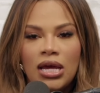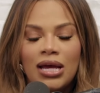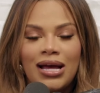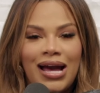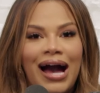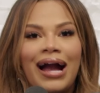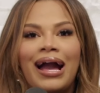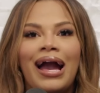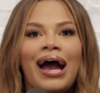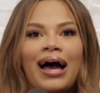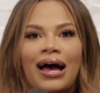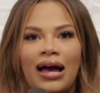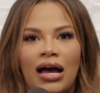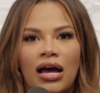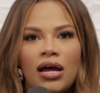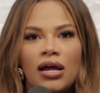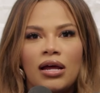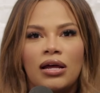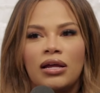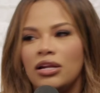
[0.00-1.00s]
Caca.
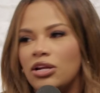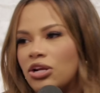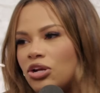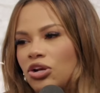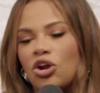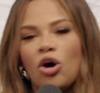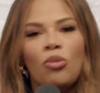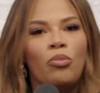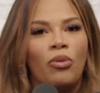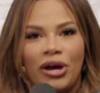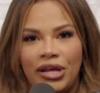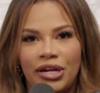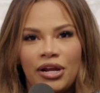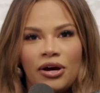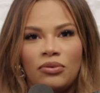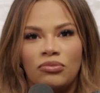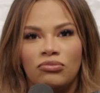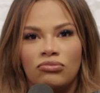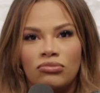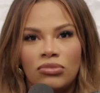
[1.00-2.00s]
No bueno.